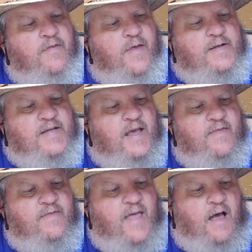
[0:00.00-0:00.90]
the
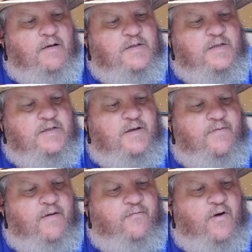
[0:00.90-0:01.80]
10,000s
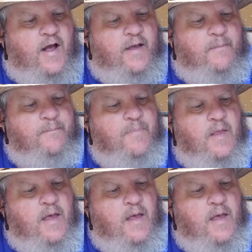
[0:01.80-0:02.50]
of Ephraim,